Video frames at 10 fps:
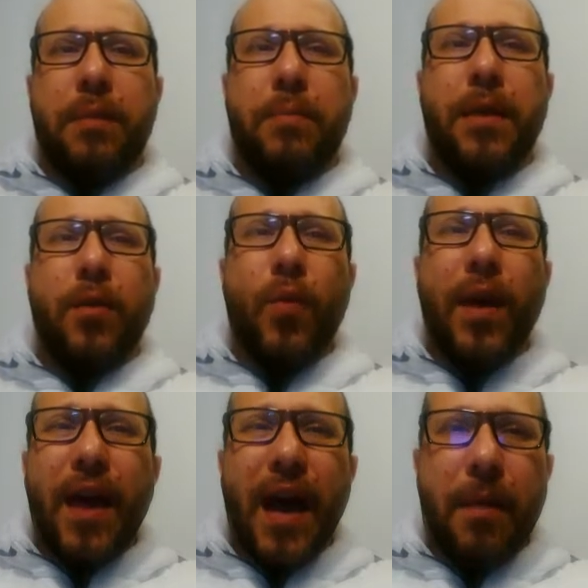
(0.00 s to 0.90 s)
But
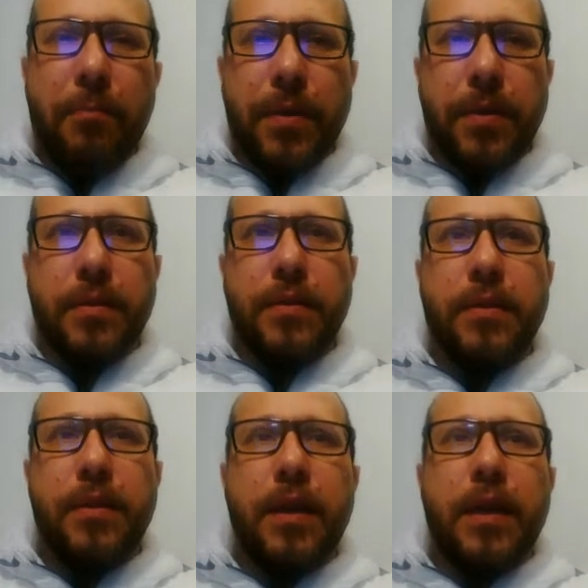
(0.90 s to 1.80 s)
what happens
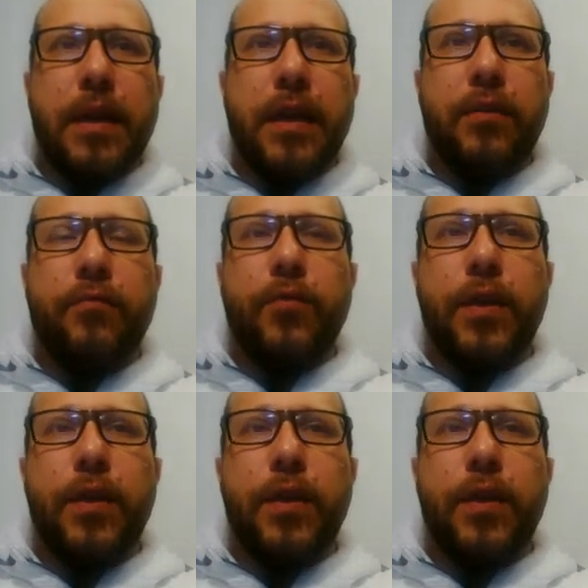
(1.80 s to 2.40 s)
if